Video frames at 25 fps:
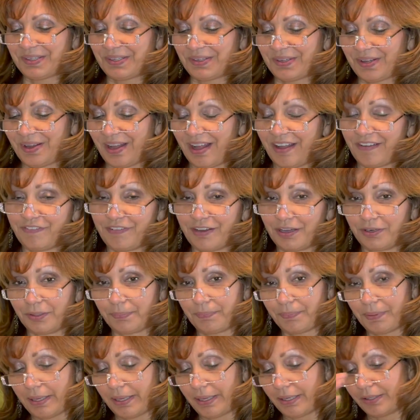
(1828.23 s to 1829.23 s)
I found a
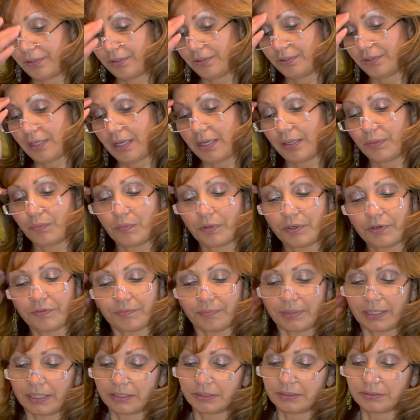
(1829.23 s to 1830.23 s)
pattern on one of
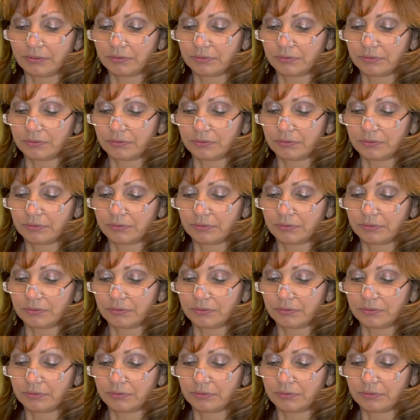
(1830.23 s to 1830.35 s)
my